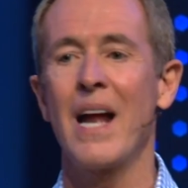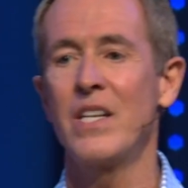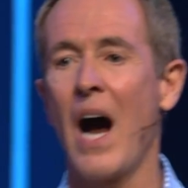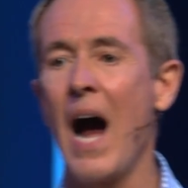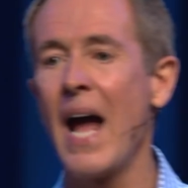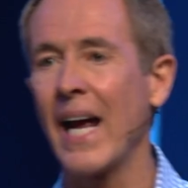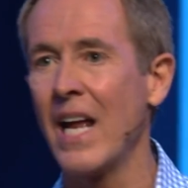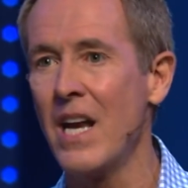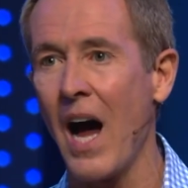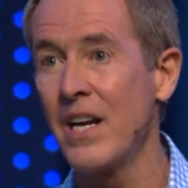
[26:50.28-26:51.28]
dying,
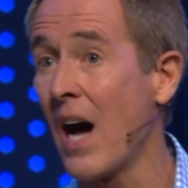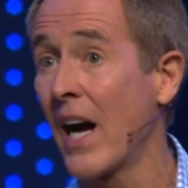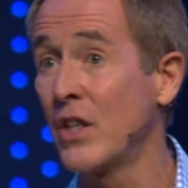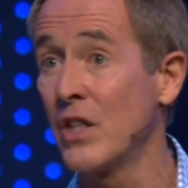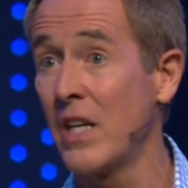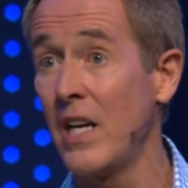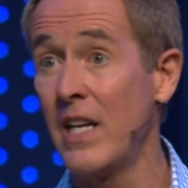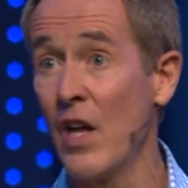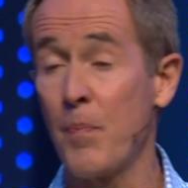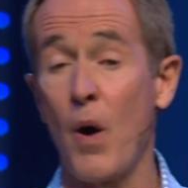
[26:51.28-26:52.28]
and not dying just any
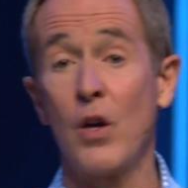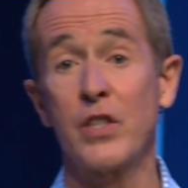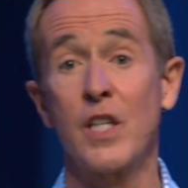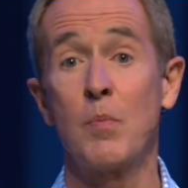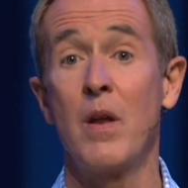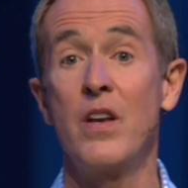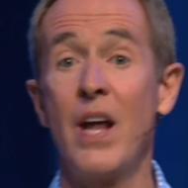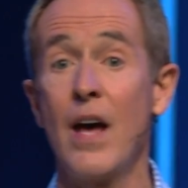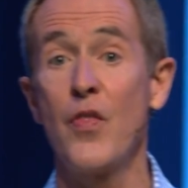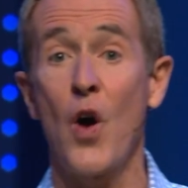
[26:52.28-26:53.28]
death, Paul says, but
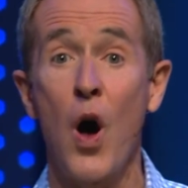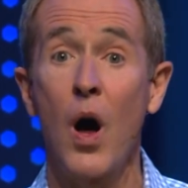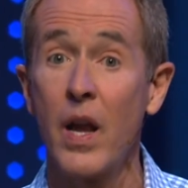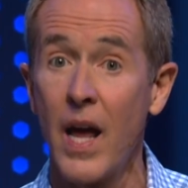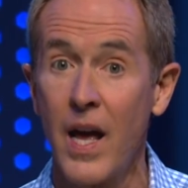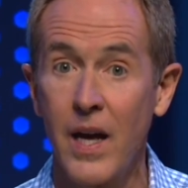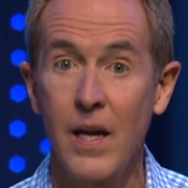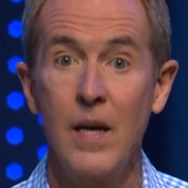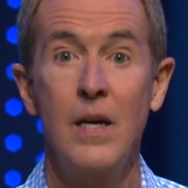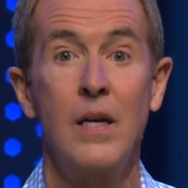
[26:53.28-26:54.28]
death on
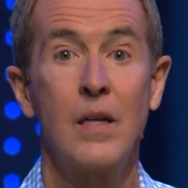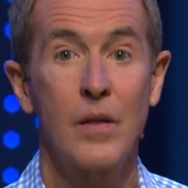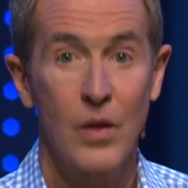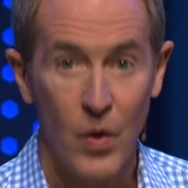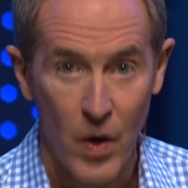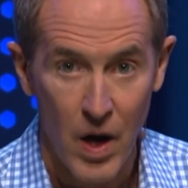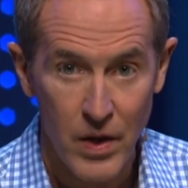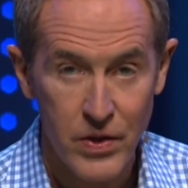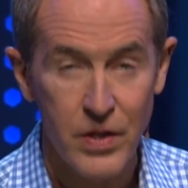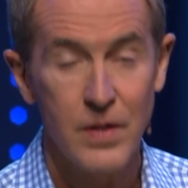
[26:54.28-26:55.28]
a
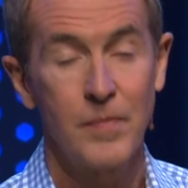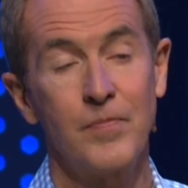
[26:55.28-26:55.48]
cross.